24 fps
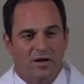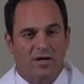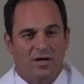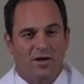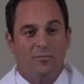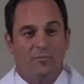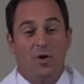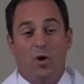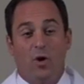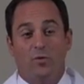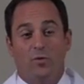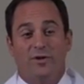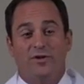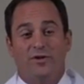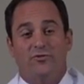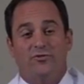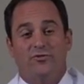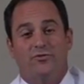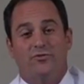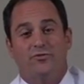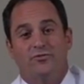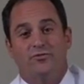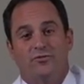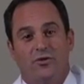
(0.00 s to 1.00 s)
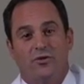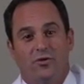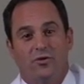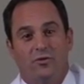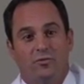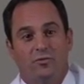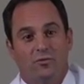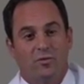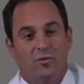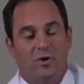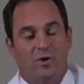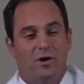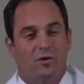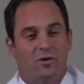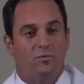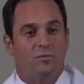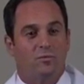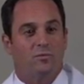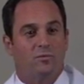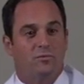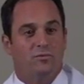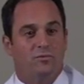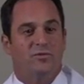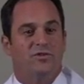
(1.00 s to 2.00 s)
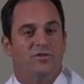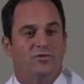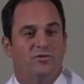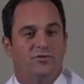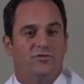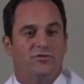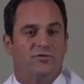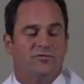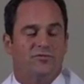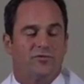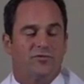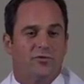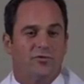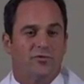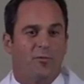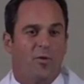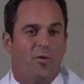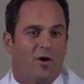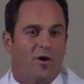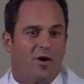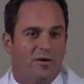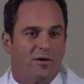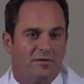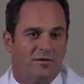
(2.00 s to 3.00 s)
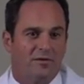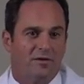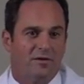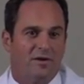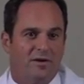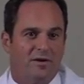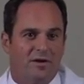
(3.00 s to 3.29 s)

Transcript: components. So this is the first part.